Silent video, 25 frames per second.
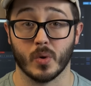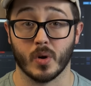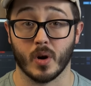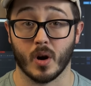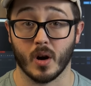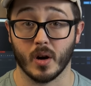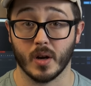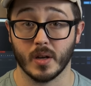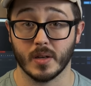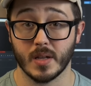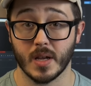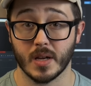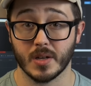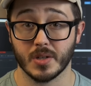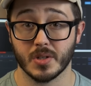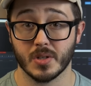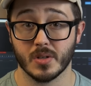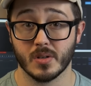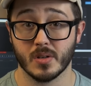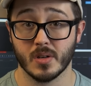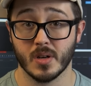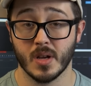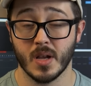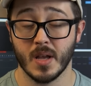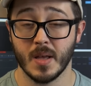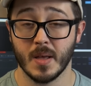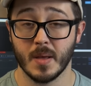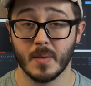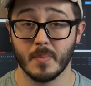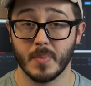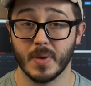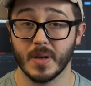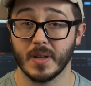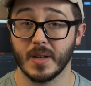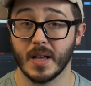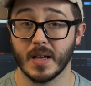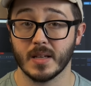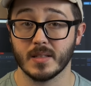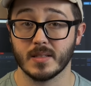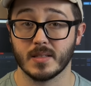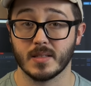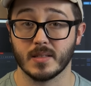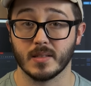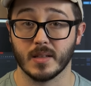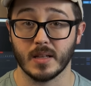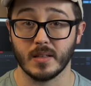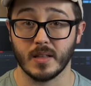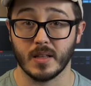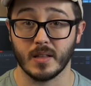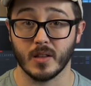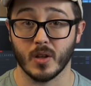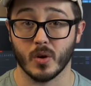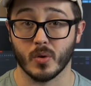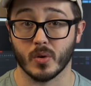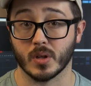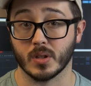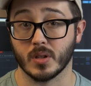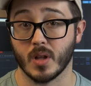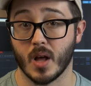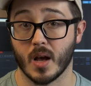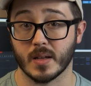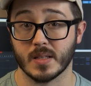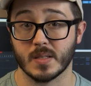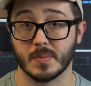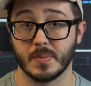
1 architecture, but has slightly lower clock